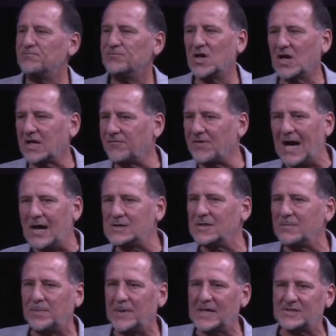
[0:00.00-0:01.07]
Look, if I was
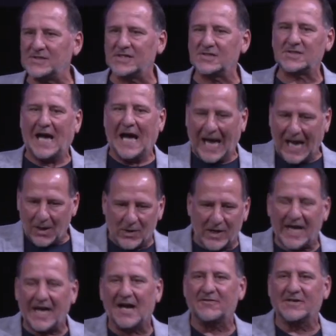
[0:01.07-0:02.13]
in business, I would
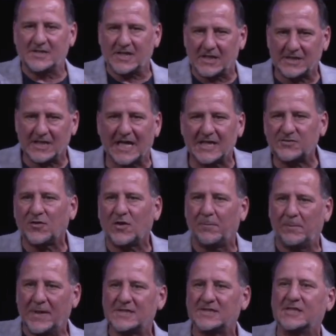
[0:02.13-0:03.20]
have a successful
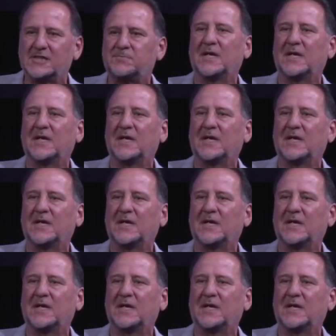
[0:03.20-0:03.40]
business